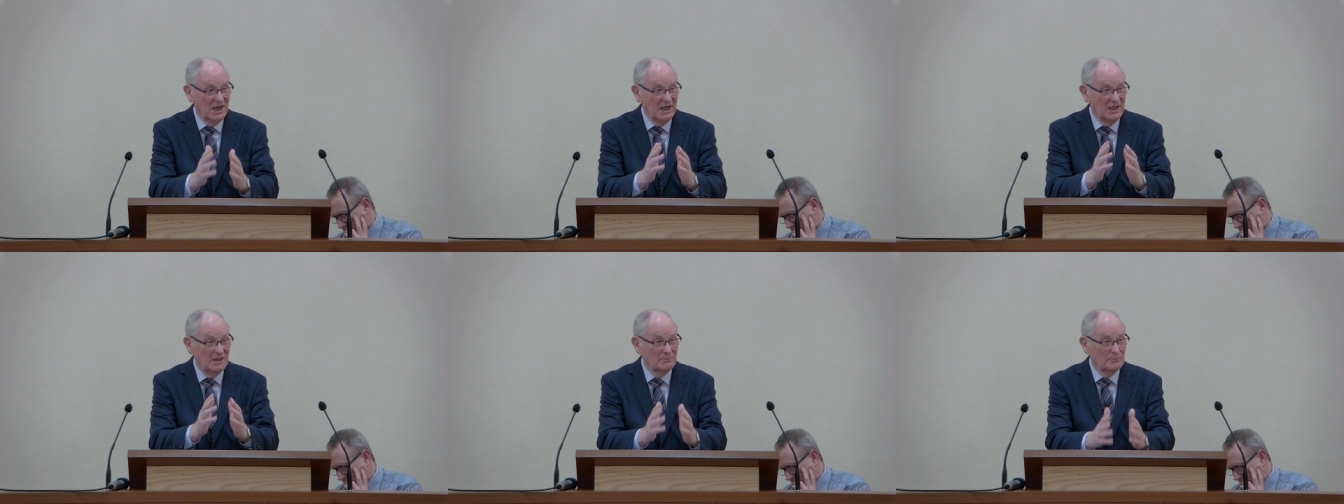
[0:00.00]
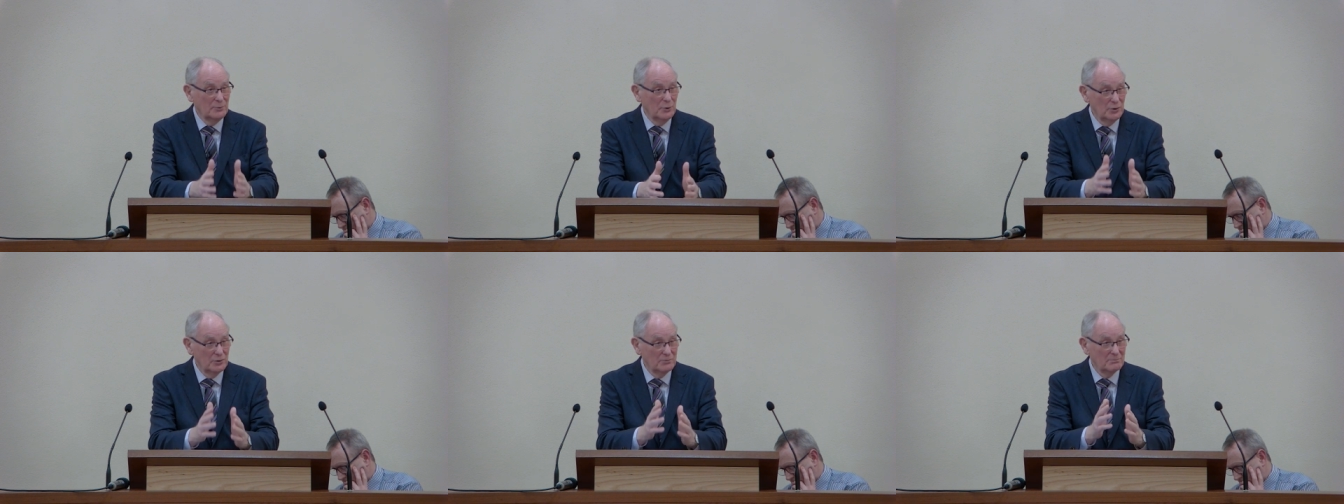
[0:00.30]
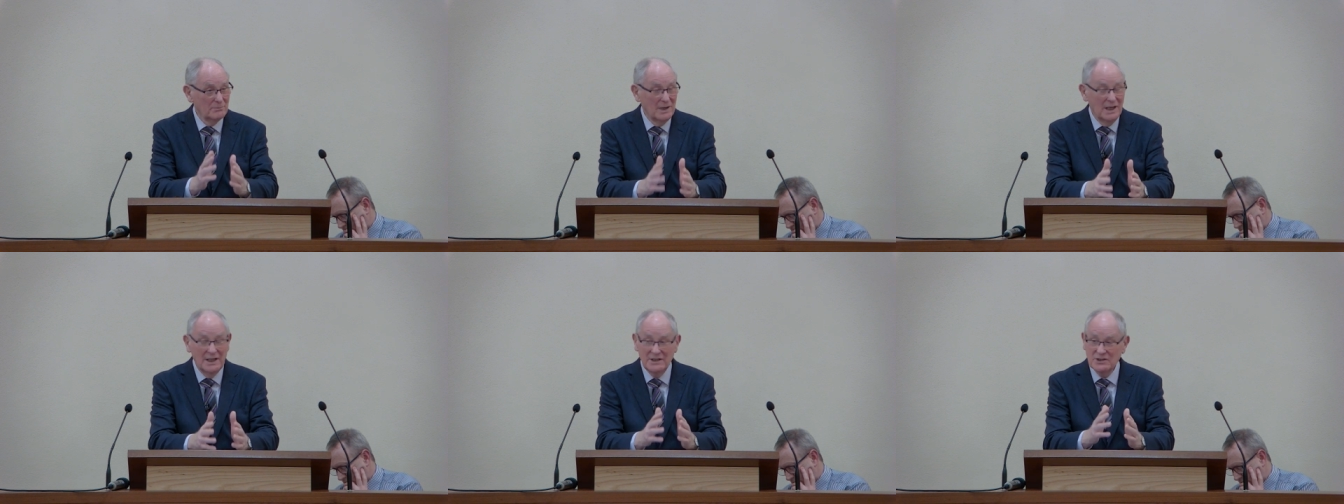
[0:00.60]
I'll
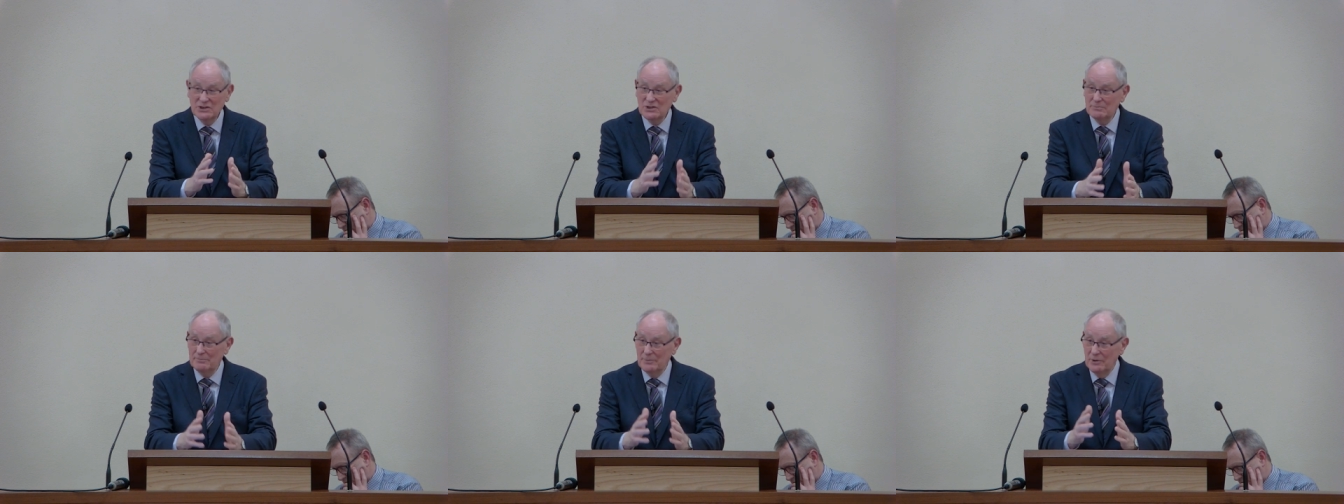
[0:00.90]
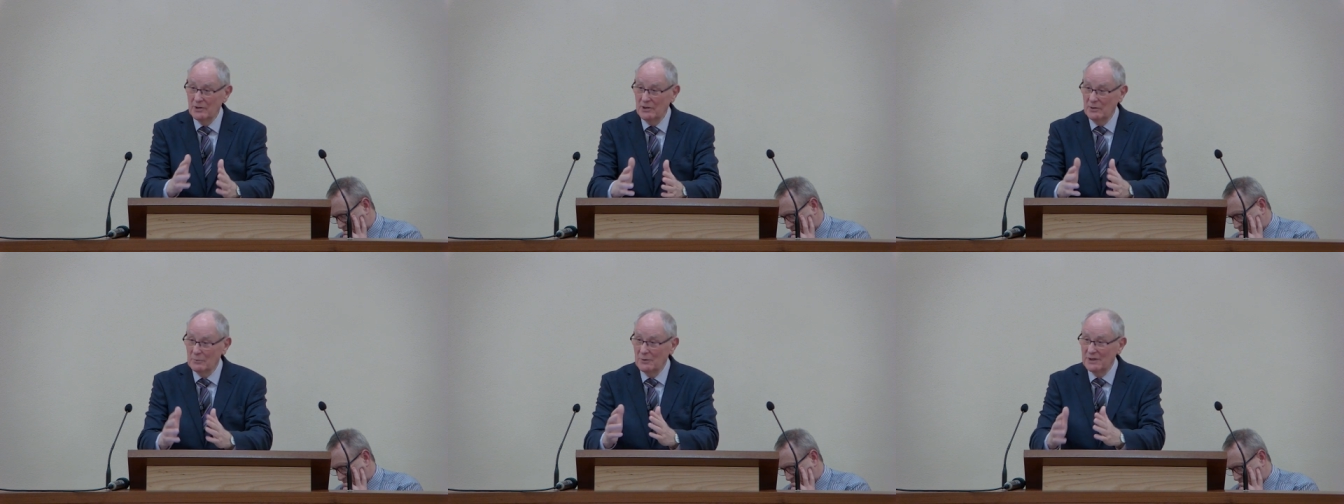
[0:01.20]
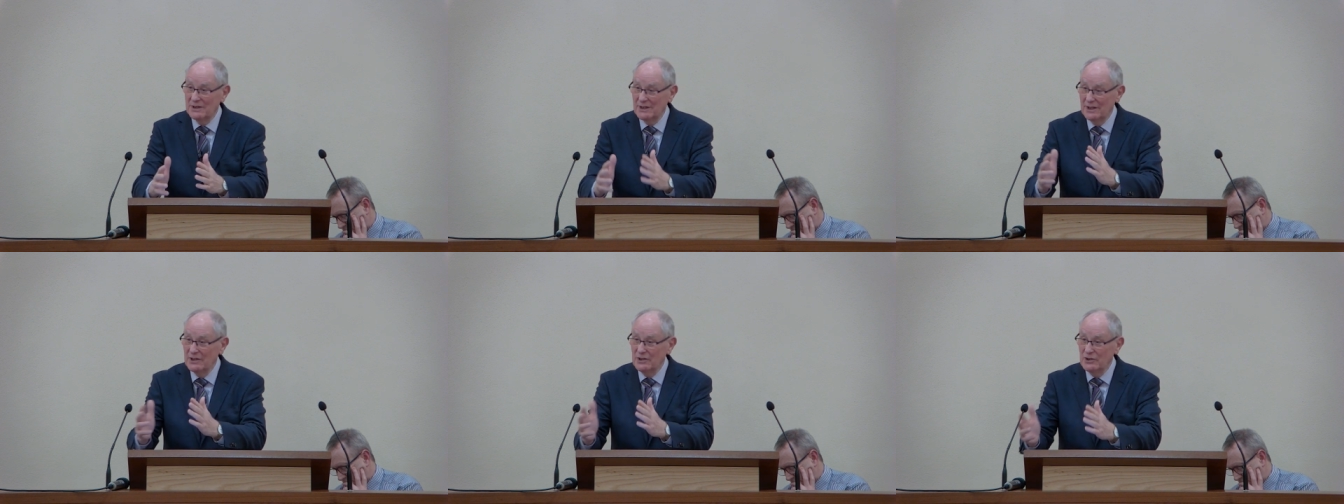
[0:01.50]
put my spirit
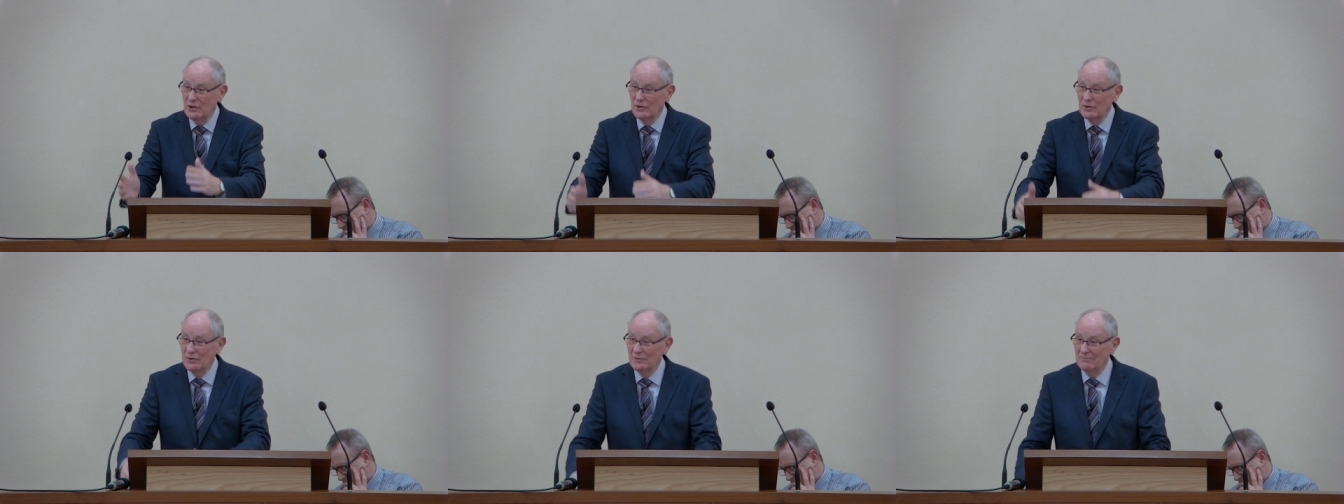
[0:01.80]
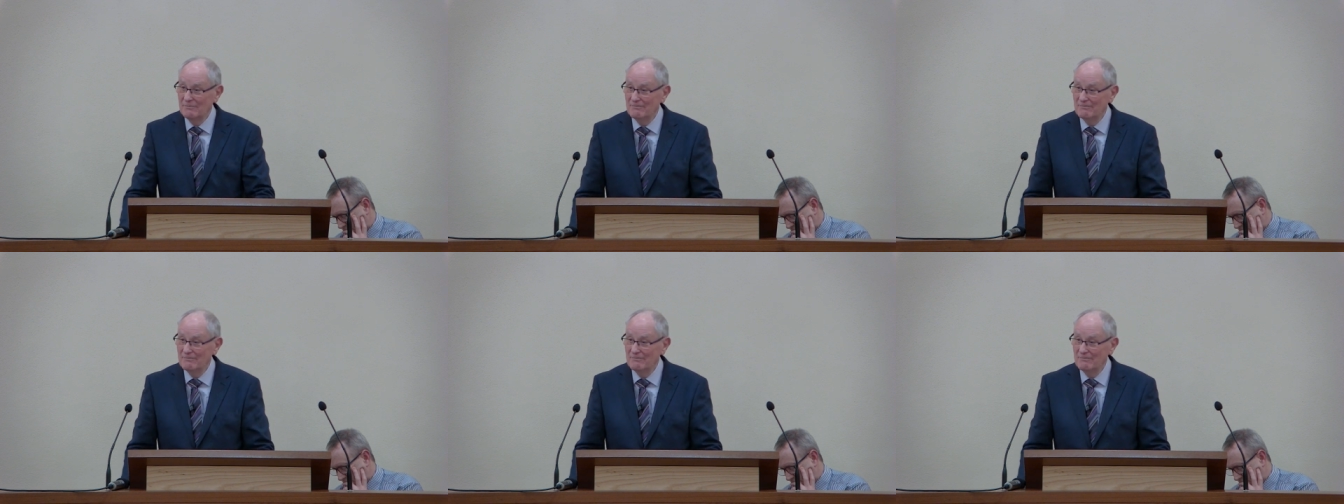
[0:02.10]
within you.